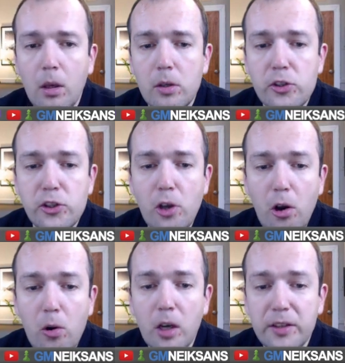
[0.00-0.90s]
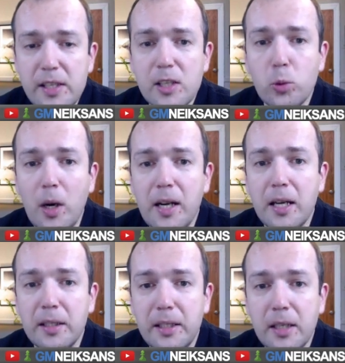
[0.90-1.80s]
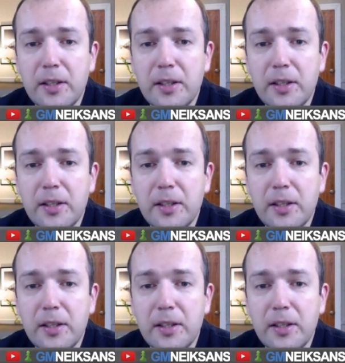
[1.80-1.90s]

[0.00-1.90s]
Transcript: So this is one idea.